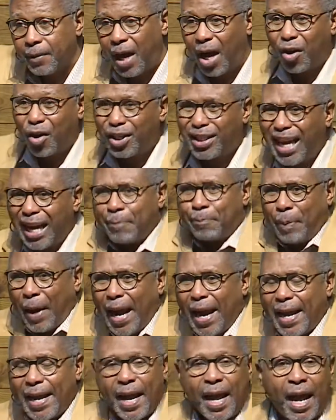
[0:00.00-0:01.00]
How could that
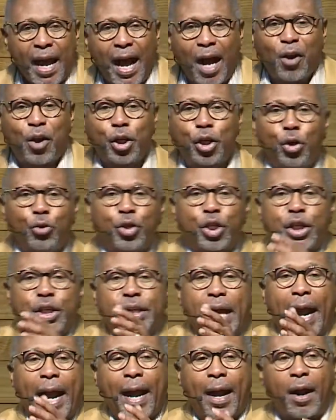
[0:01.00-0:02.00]
be? How could you
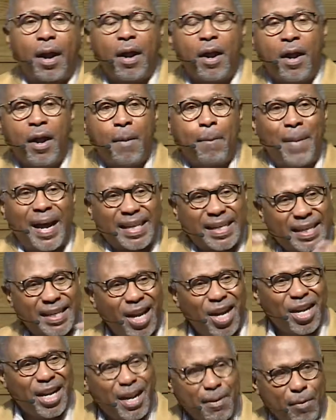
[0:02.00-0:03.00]
share my
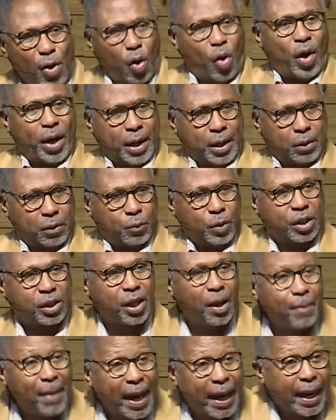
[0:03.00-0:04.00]
Sunday morning with
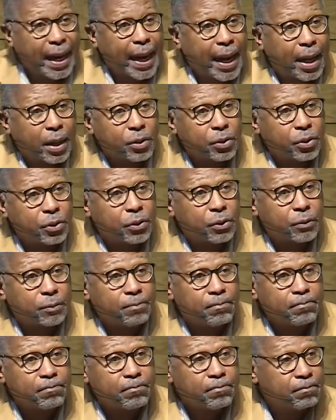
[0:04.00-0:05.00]
somebody else?
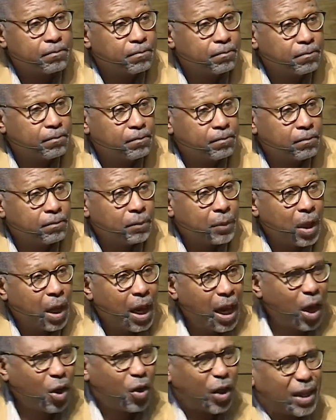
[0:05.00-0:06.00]

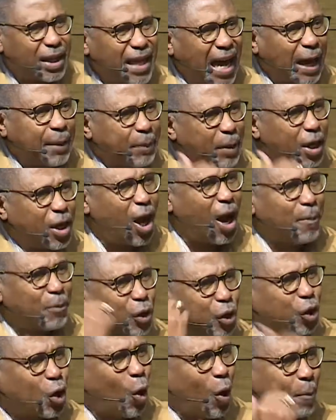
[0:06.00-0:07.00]
How could that become
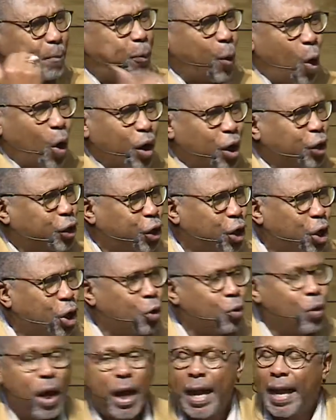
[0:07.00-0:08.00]
so important to
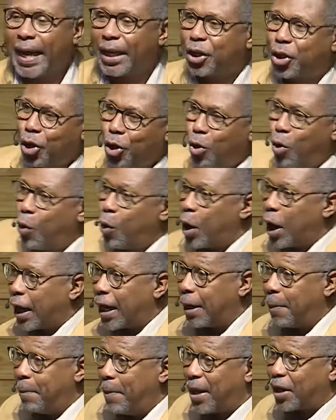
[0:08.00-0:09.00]
you that you
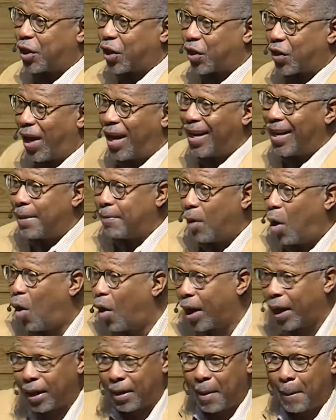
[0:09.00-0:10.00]
could miss Sunday
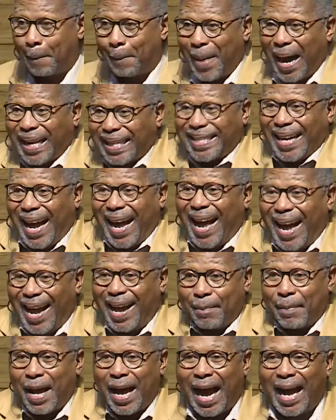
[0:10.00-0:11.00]
morning? My
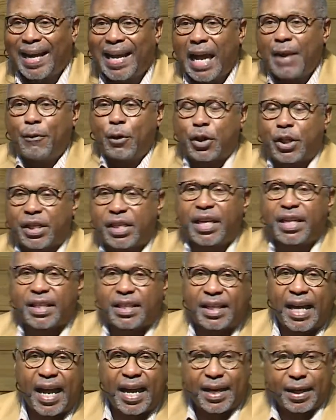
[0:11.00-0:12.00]
time. I gave you
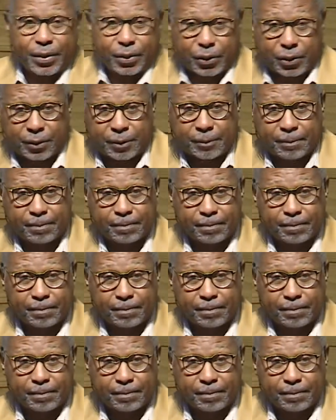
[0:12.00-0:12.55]
6 days.